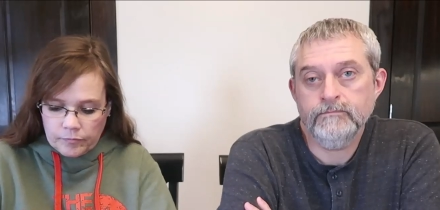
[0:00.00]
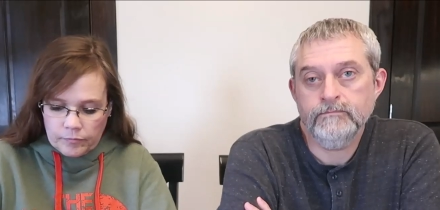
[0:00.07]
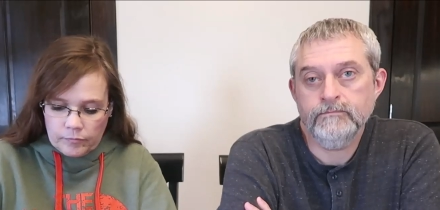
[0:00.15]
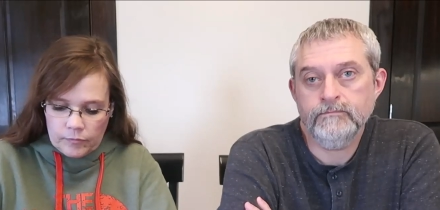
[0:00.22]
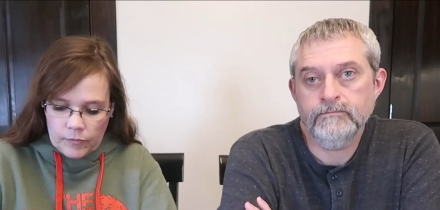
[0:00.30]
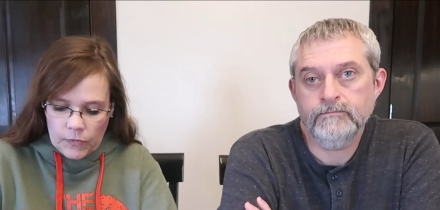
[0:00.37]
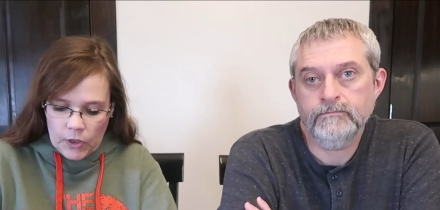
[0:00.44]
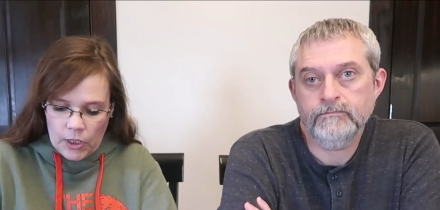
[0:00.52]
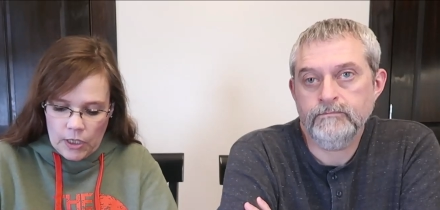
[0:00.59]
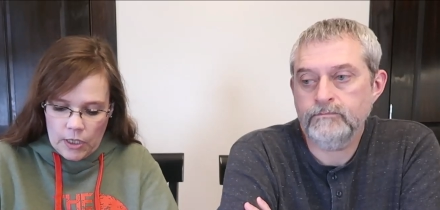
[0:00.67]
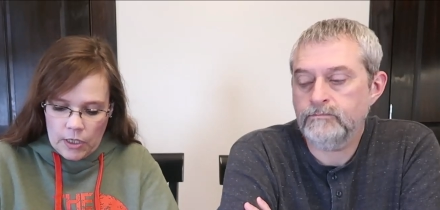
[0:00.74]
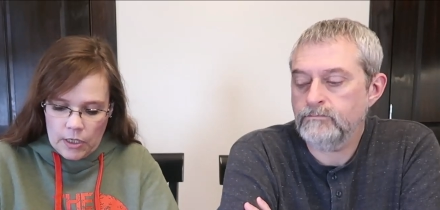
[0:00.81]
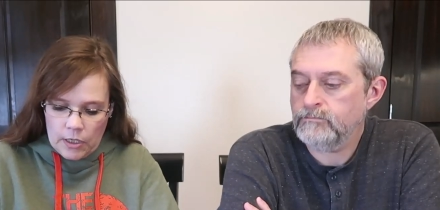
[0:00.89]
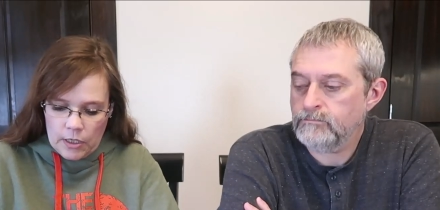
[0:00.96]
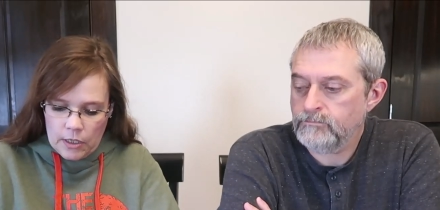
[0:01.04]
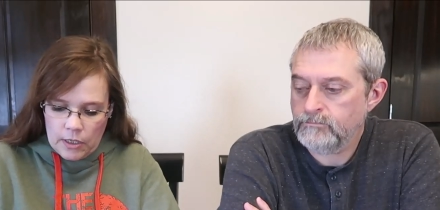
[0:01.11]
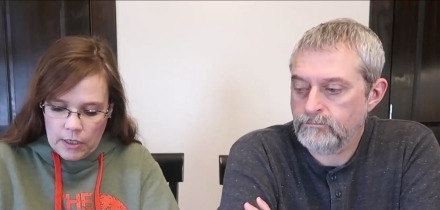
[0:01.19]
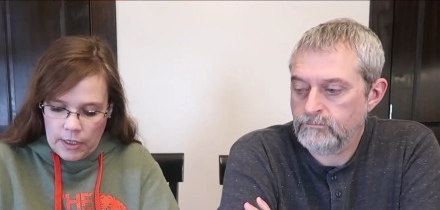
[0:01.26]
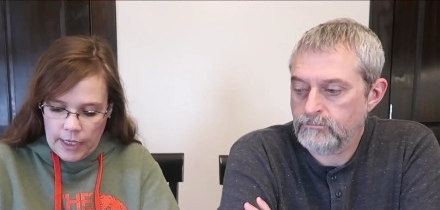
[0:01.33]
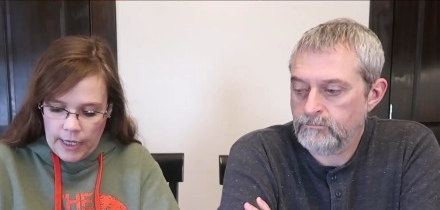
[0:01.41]

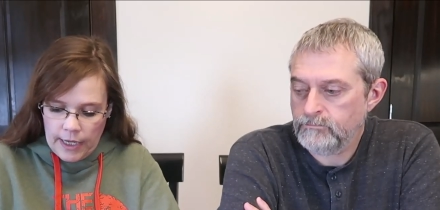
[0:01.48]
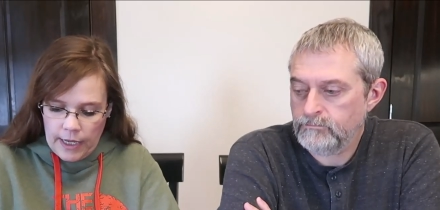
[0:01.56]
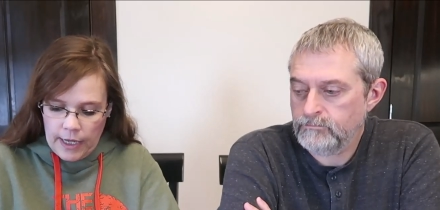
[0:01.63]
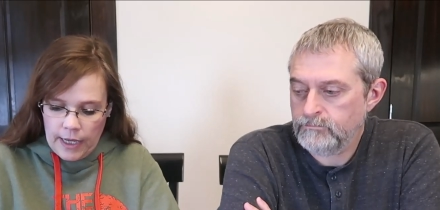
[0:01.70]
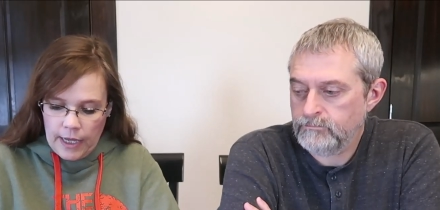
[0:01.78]
(no one is talking)